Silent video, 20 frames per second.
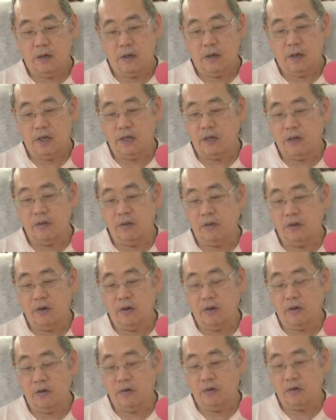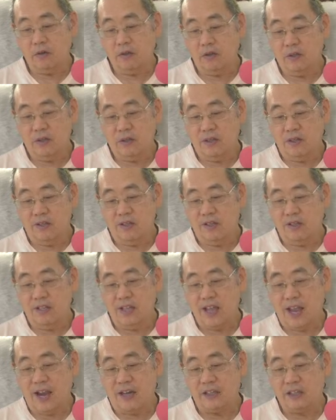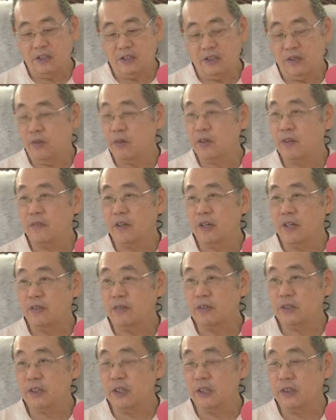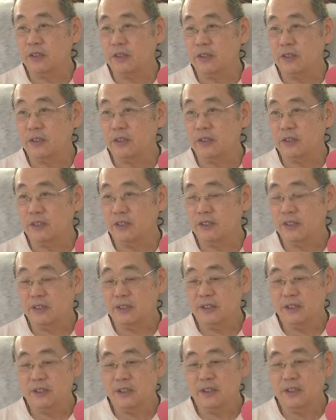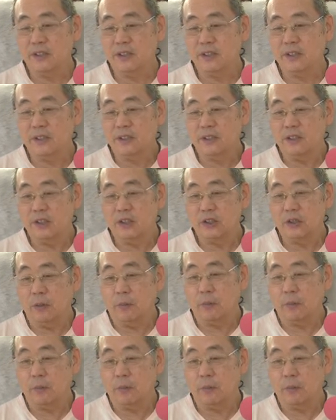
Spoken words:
And on their own, they actually don't give any results. So a